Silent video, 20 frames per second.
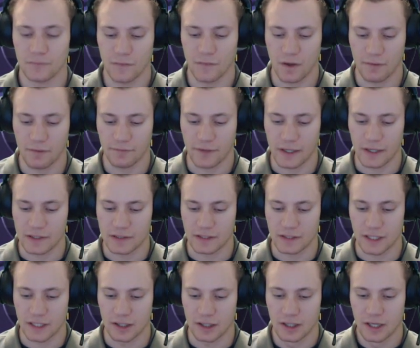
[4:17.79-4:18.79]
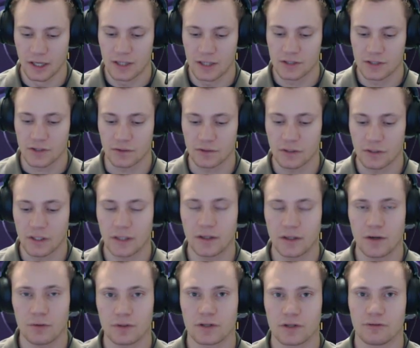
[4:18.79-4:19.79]
effects there. So you could
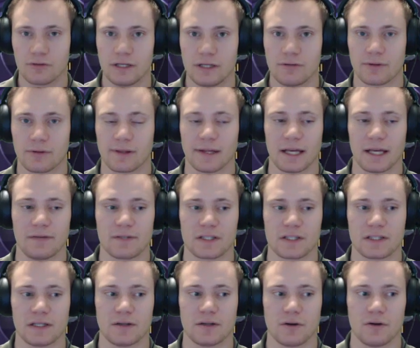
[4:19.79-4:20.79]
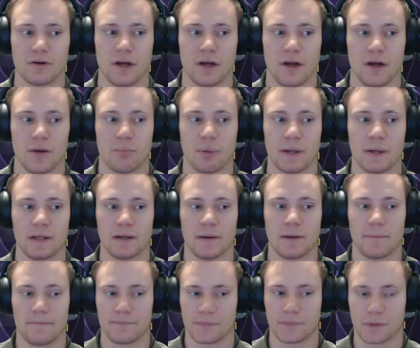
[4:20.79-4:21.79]
go with greed with lifesteal, but
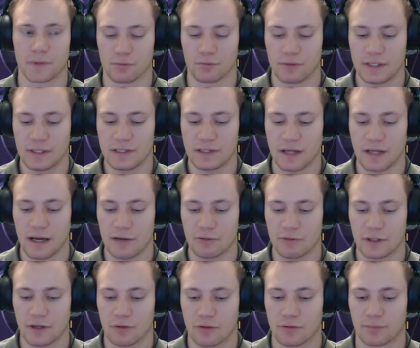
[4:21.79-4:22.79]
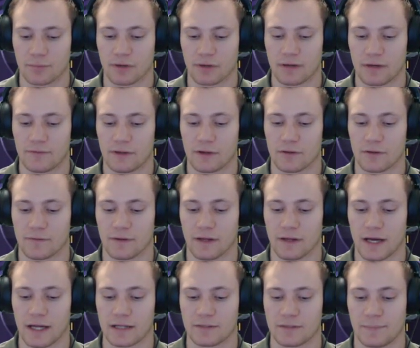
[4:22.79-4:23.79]
the reason I would go with bravery over
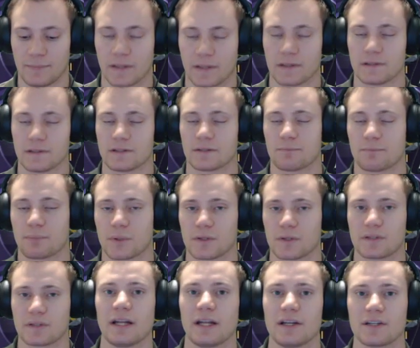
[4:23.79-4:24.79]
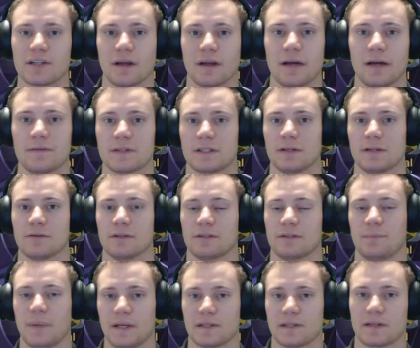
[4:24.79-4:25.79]
that is because percentage lifesteal is
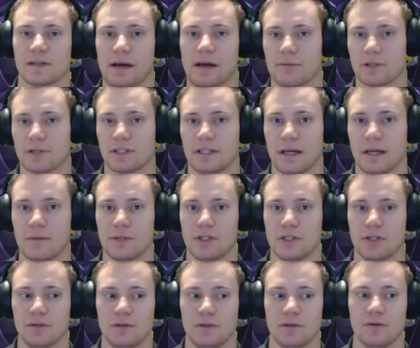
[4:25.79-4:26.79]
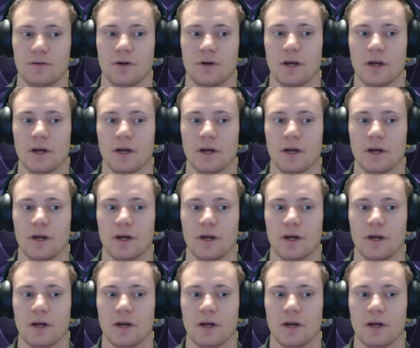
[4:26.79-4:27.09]
based on how much damage you do.